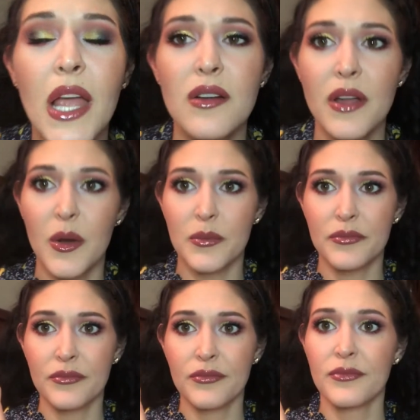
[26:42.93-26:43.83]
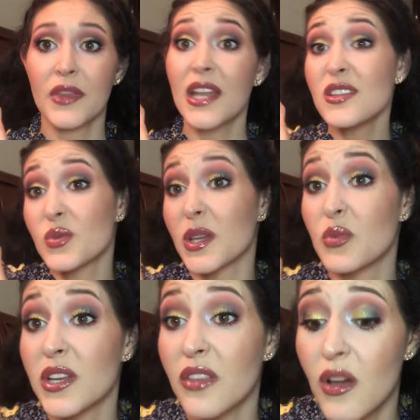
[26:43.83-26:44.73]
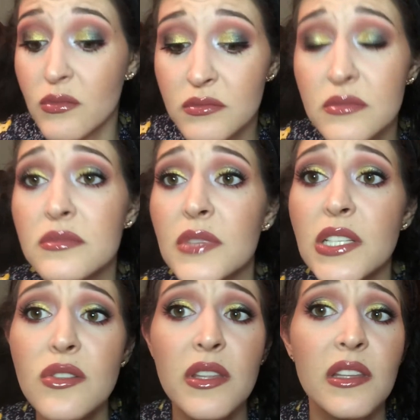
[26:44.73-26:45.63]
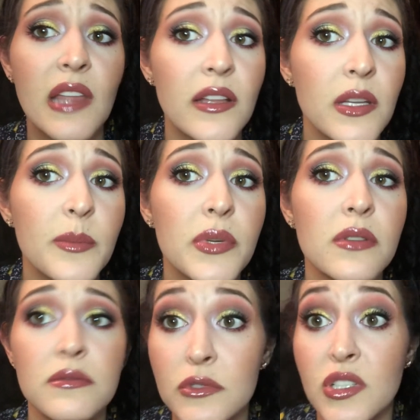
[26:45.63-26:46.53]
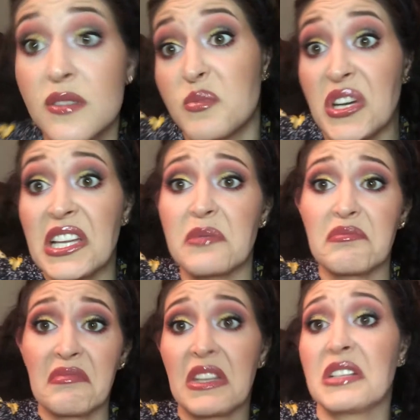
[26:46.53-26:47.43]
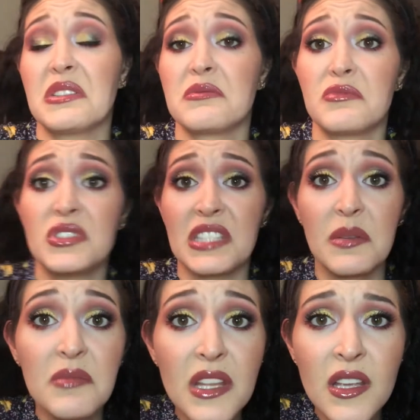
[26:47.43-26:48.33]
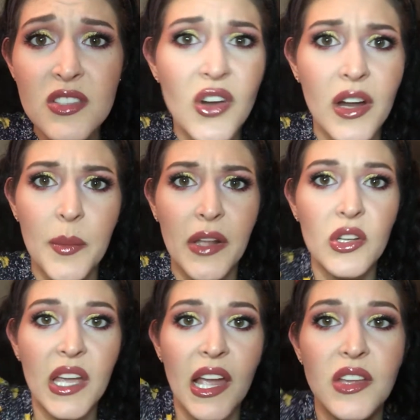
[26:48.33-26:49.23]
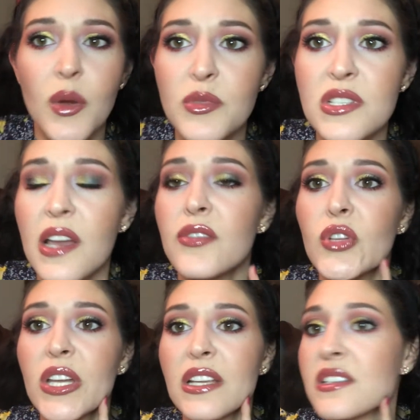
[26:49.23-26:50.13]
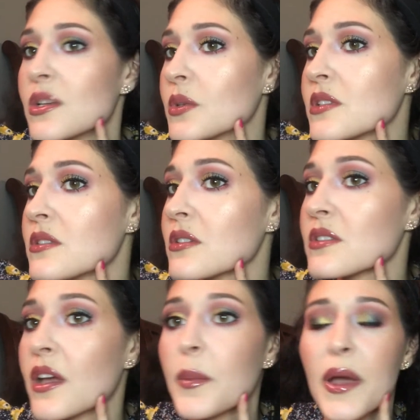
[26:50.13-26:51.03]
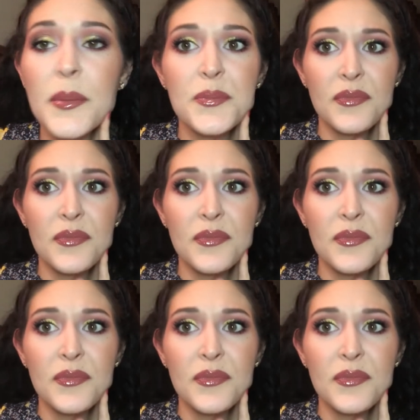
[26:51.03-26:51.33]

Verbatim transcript: I don't know. That is really pretty though. I do think that that lip looks pretty. I don't know, we'll see. Sorry, I'm not looking at you. I'm just kind of looking to see what this looks like, but.